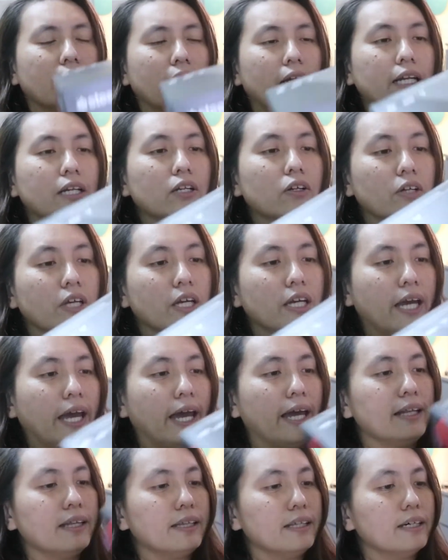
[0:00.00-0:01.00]
and looking
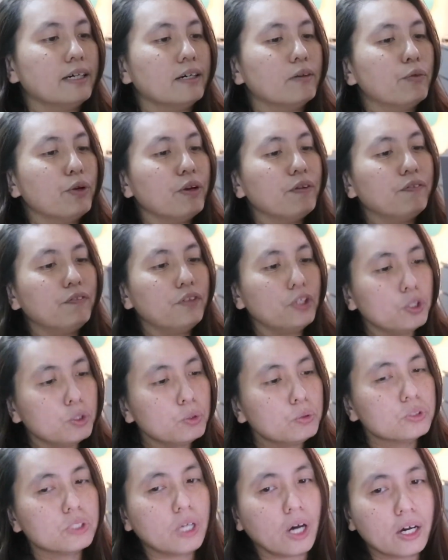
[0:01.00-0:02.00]
at the
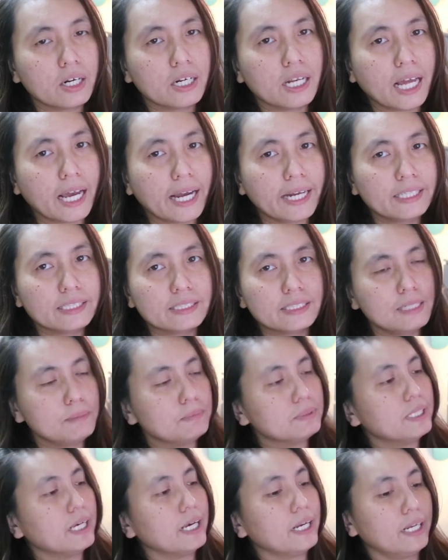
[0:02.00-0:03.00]
reviews online
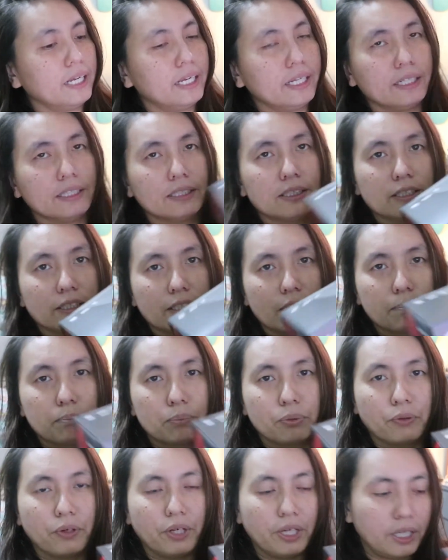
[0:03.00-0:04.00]
seems that it's a
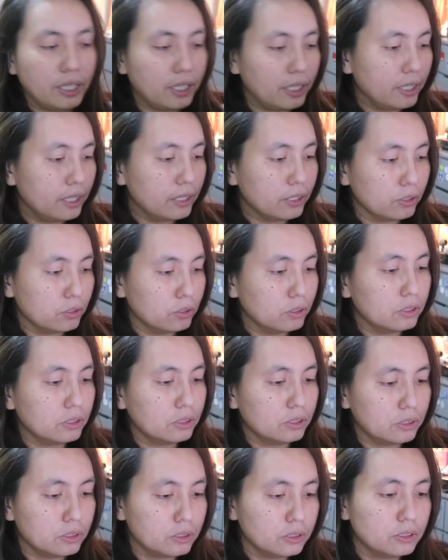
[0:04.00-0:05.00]
pretty good
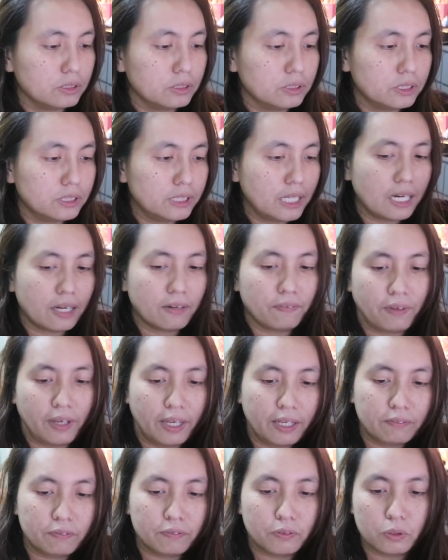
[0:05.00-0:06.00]
set of
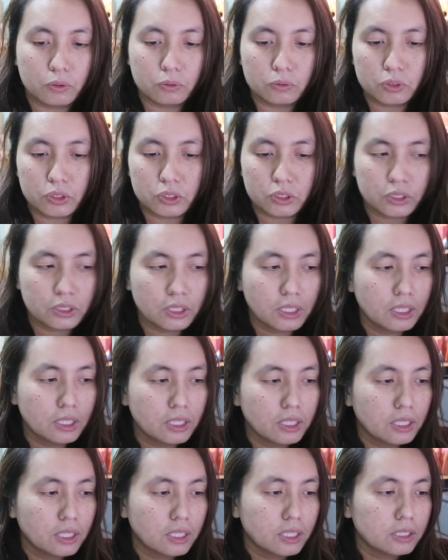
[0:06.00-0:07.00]
headphones
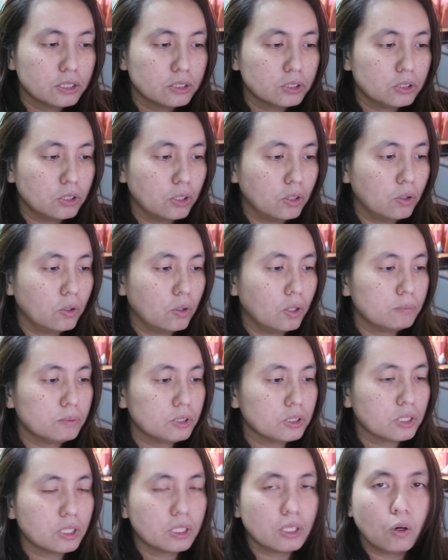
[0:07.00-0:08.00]
so I'm
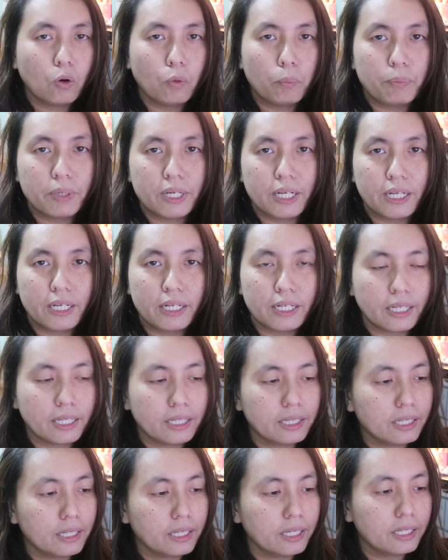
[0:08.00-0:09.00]
just gonna open it
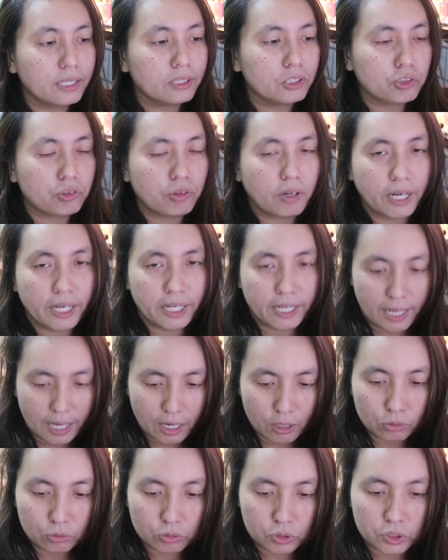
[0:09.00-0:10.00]
and then try it
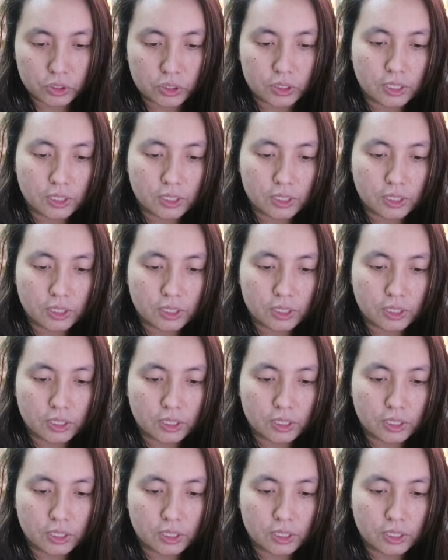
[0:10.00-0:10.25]
out